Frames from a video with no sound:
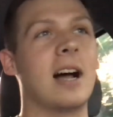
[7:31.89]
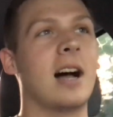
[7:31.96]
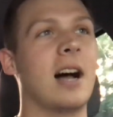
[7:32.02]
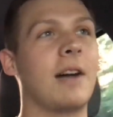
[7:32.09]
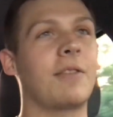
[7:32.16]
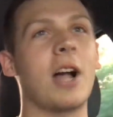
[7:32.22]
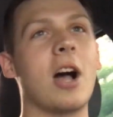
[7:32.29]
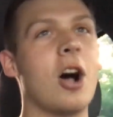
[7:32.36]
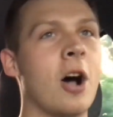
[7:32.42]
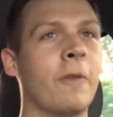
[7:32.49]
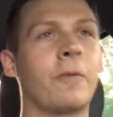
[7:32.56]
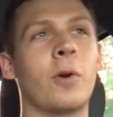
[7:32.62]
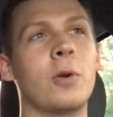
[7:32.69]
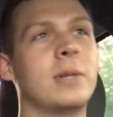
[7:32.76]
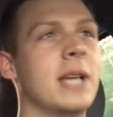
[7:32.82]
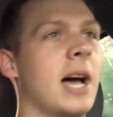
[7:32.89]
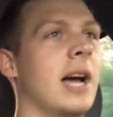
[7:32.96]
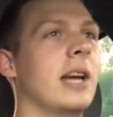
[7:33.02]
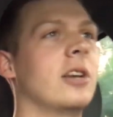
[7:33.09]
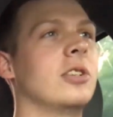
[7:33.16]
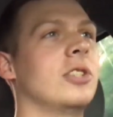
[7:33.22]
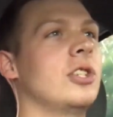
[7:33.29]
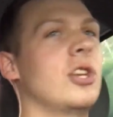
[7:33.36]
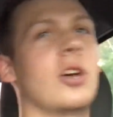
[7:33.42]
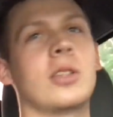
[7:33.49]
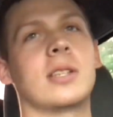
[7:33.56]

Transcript: I've got off-road tires. You know,